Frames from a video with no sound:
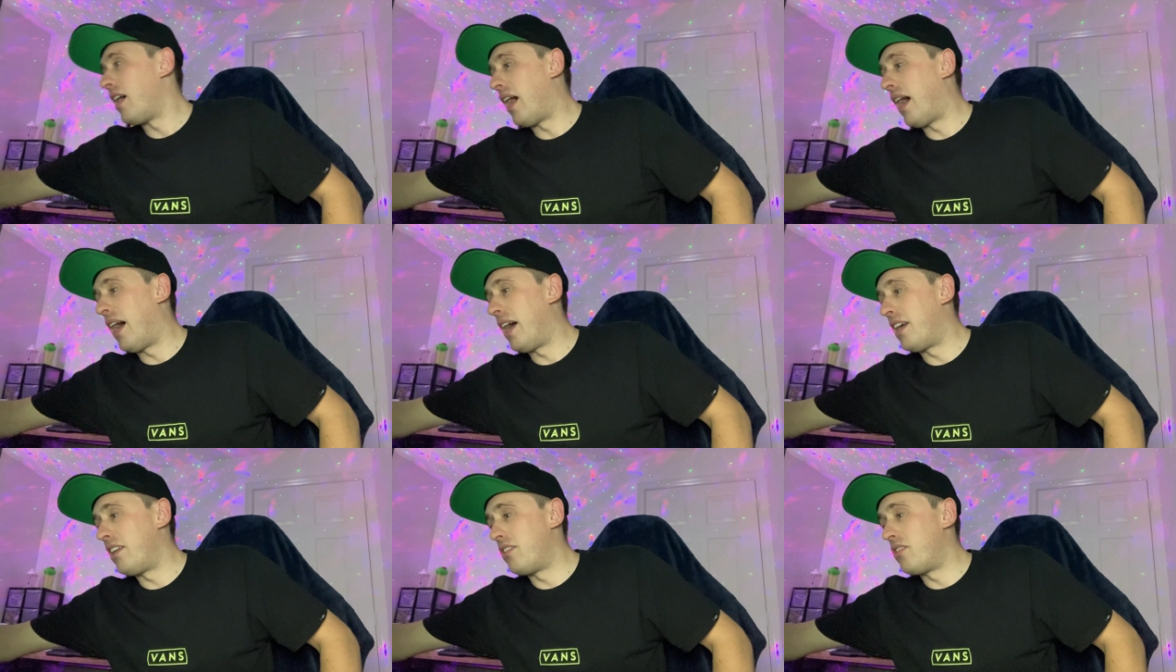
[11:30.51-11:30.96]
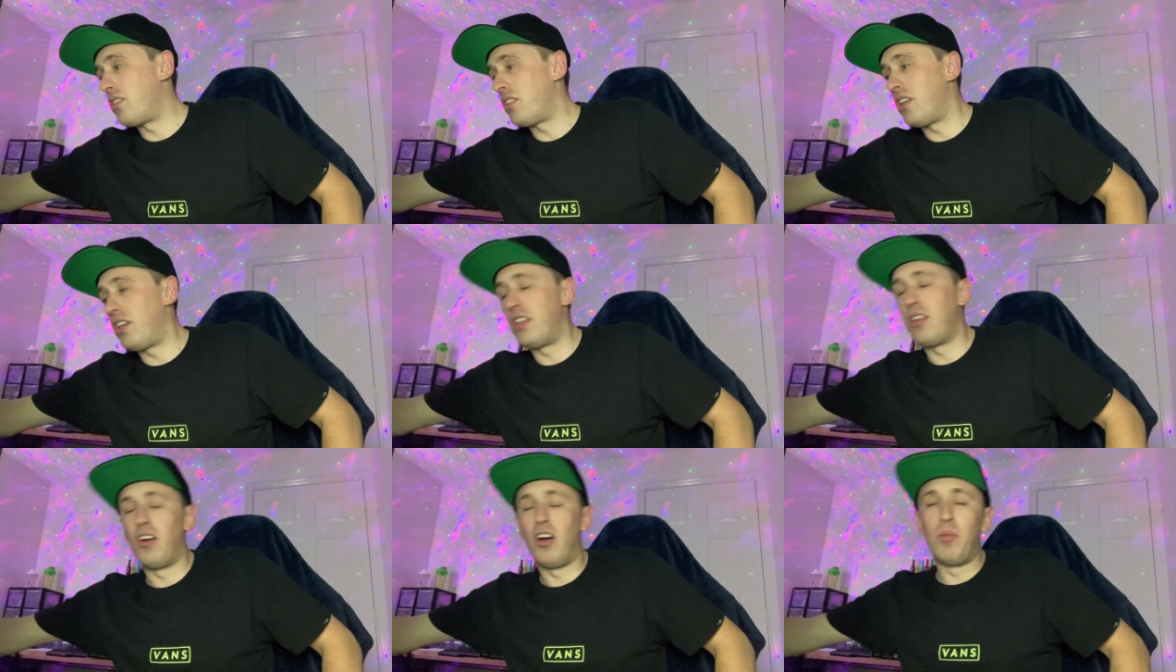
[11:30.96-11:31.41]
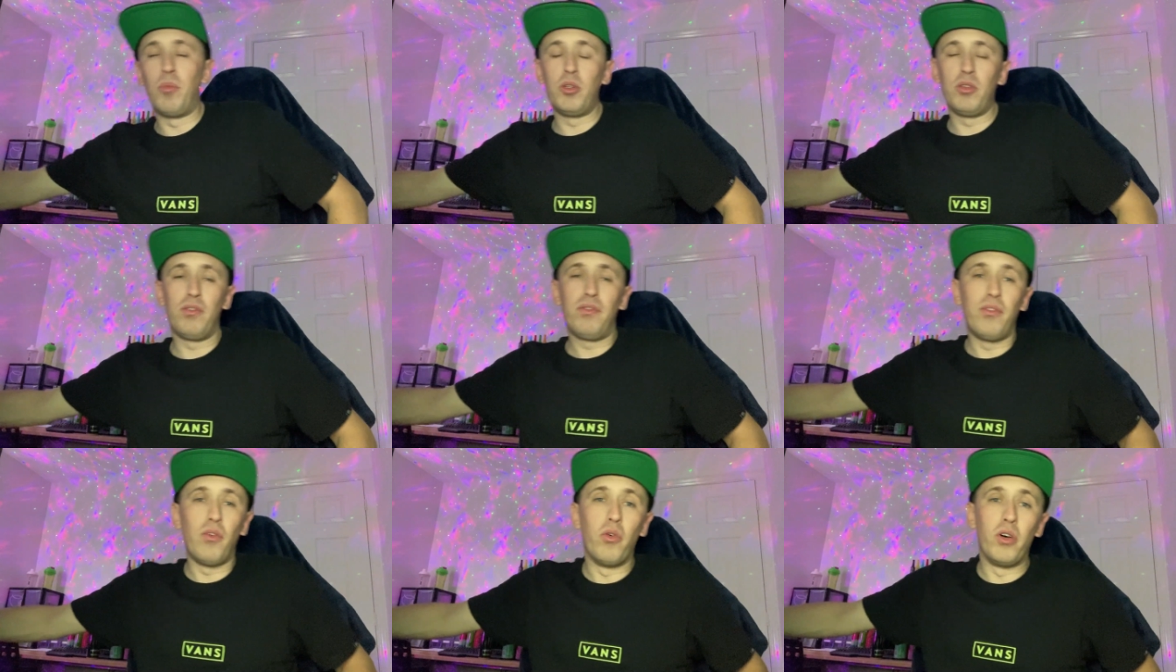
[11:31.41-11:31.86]
And you know, I'm
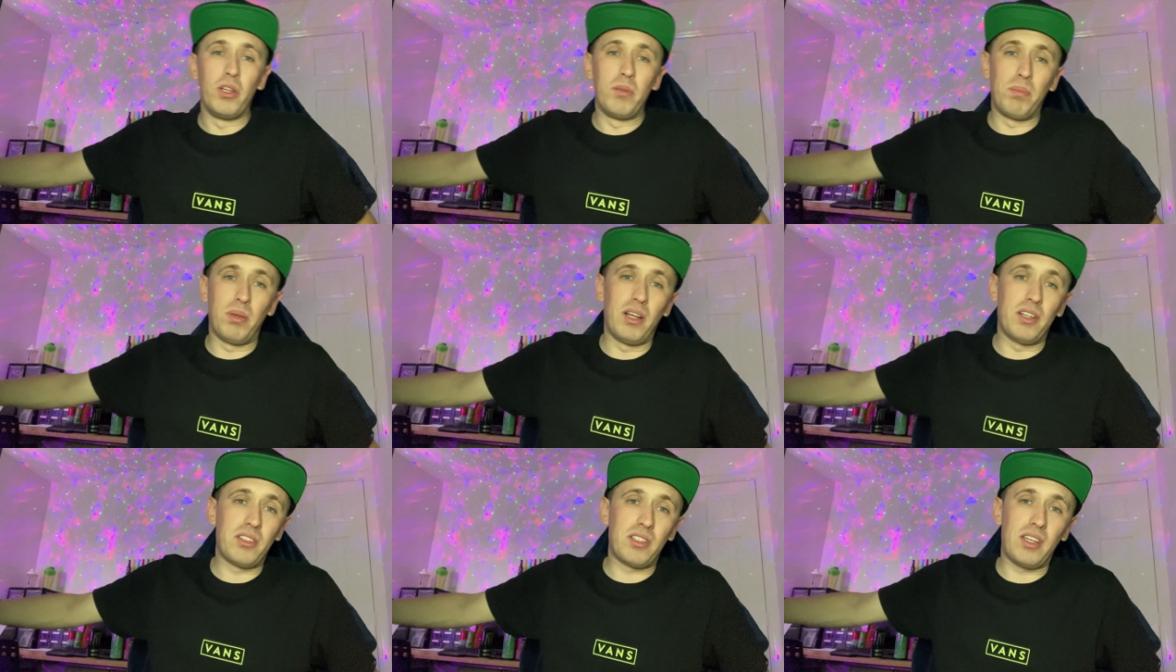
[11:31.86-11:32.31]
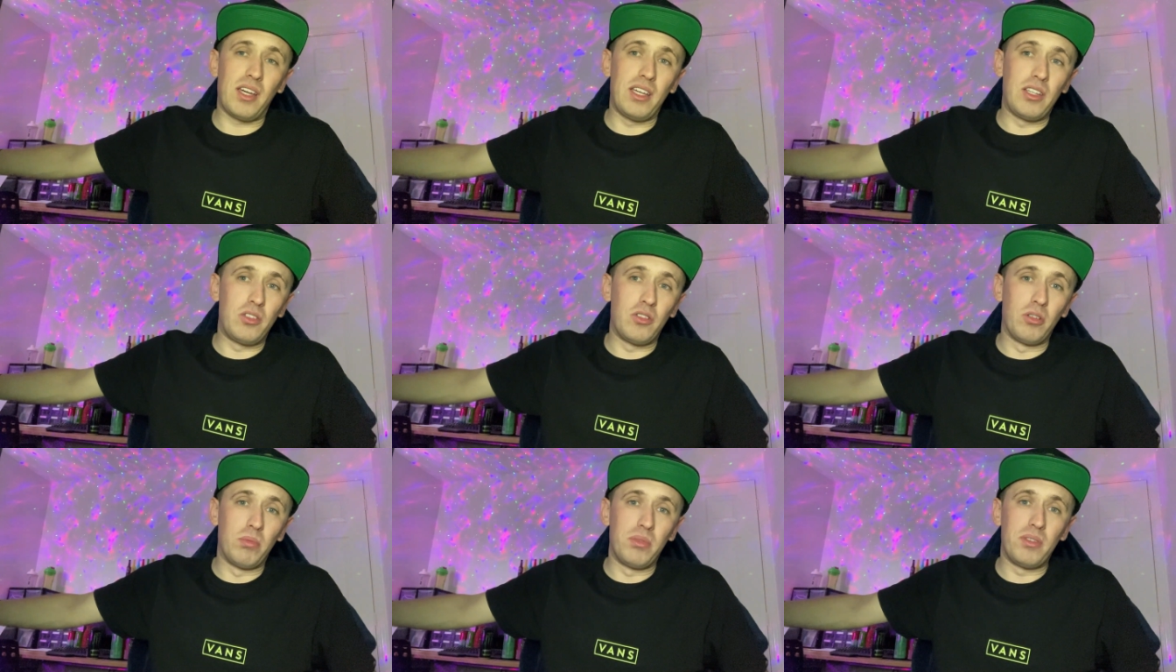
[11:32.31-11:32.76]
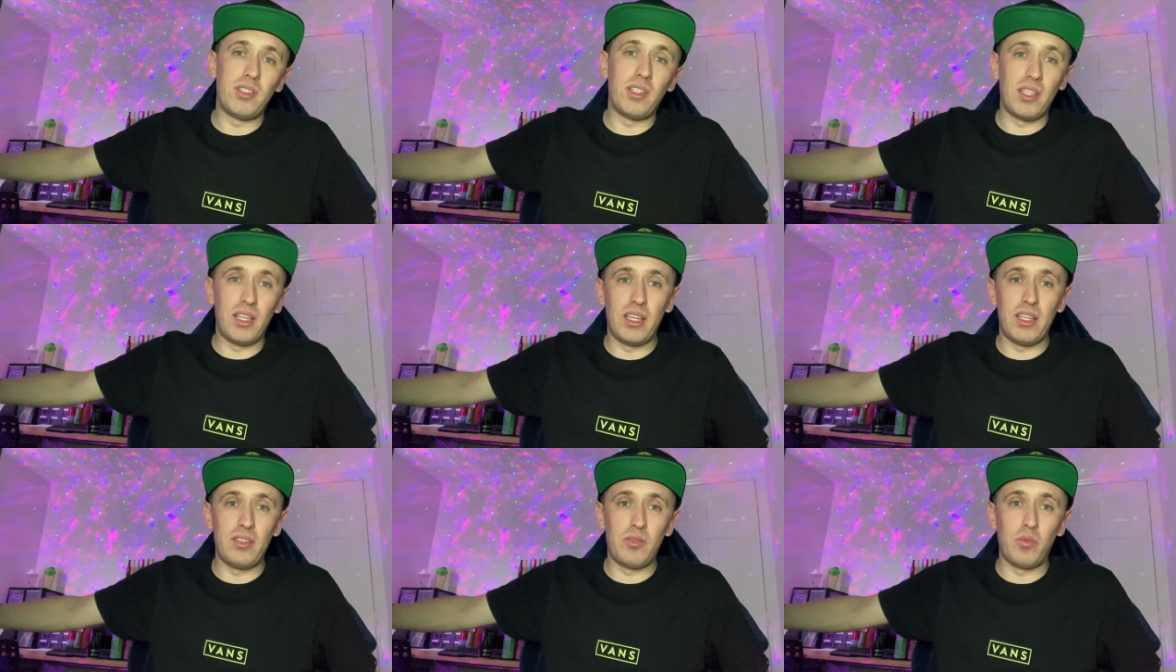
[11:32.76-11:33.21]
on a 40 plus k job as
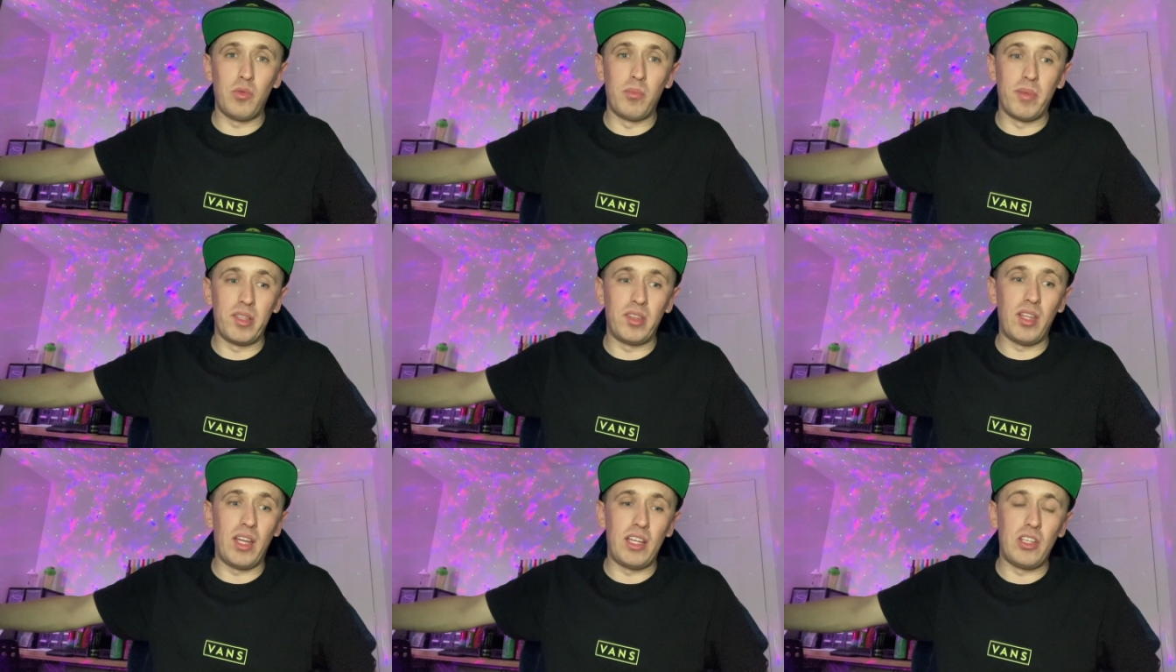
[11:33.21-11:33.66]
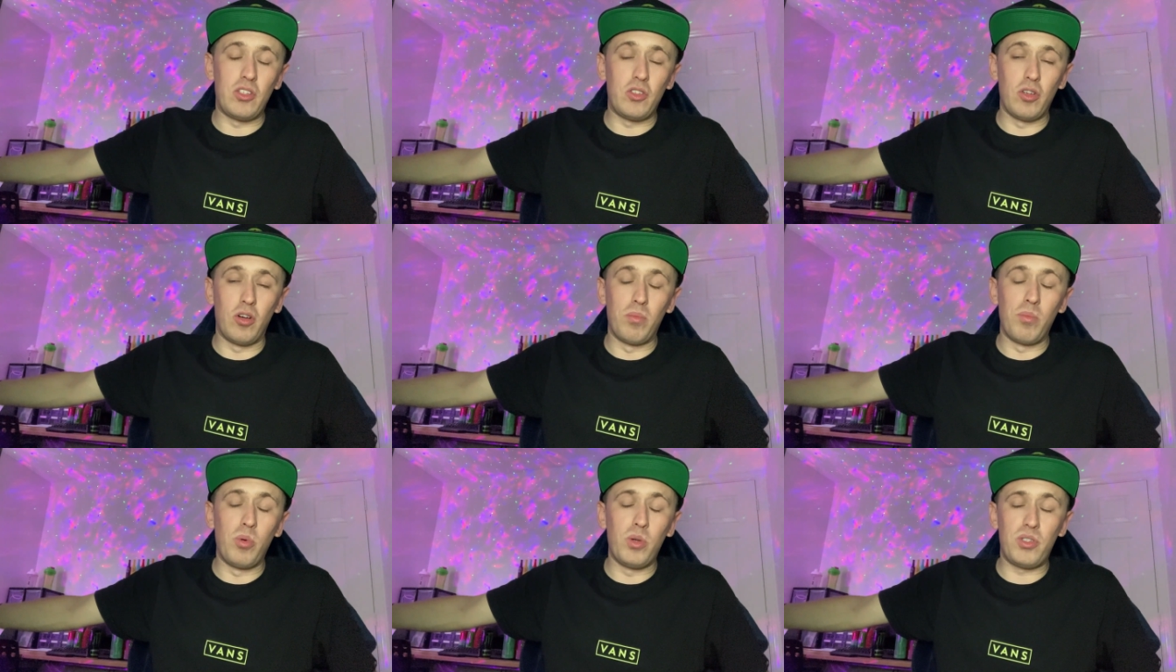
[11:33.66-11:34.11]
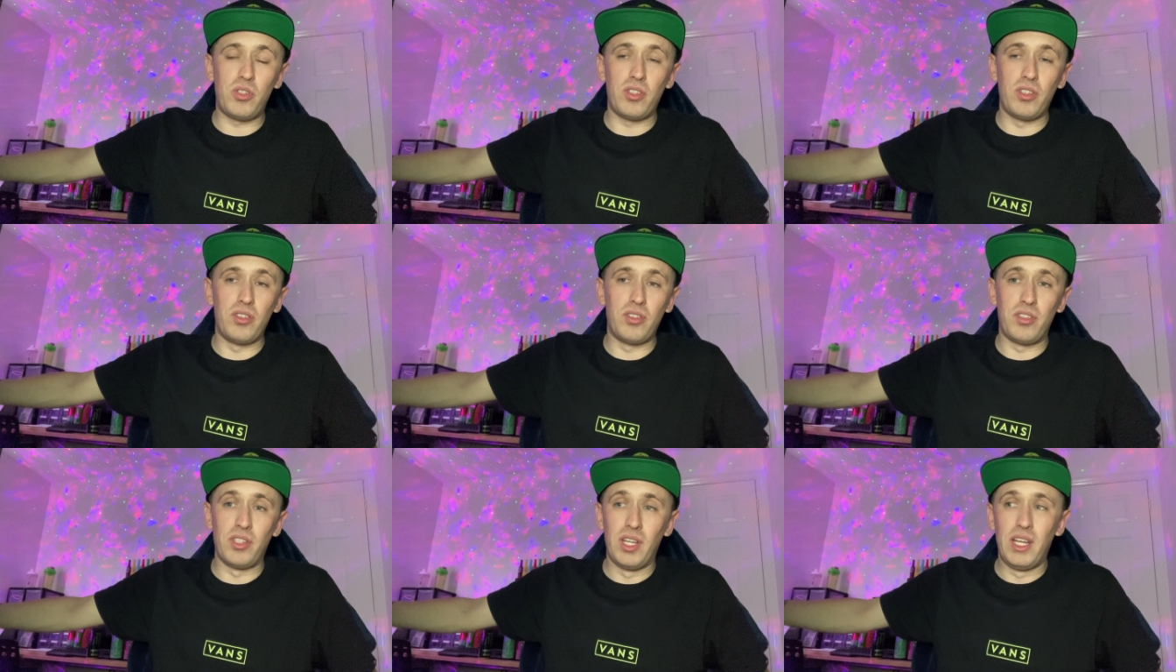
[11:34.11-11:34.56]
it is with my day job, which
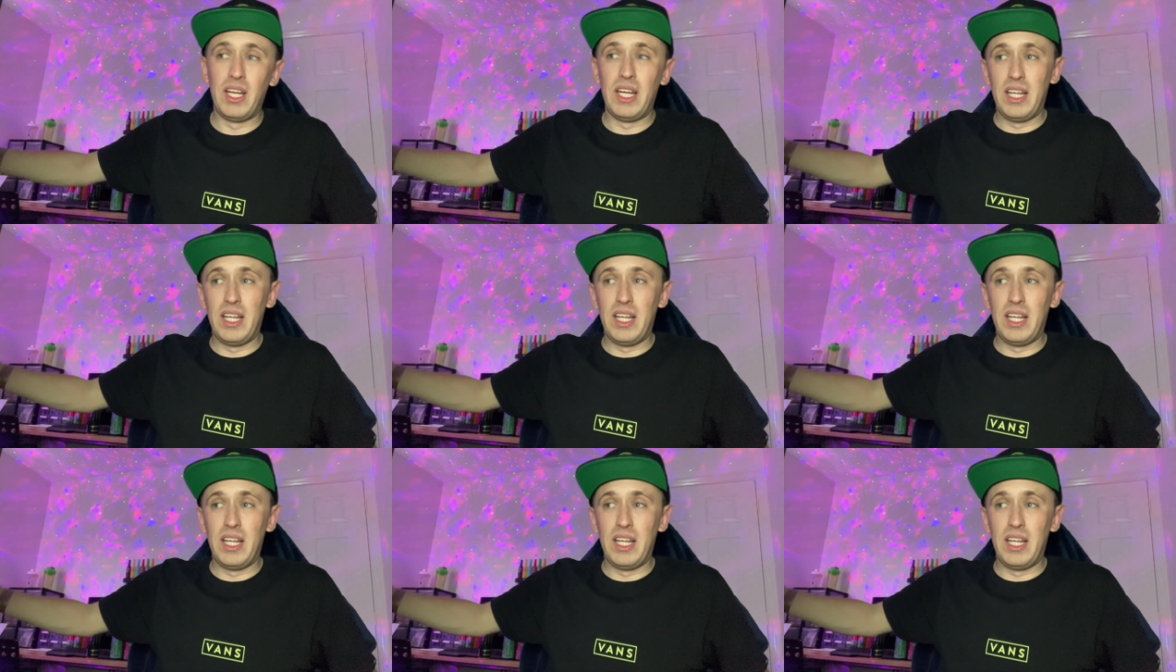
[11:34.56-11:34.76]
is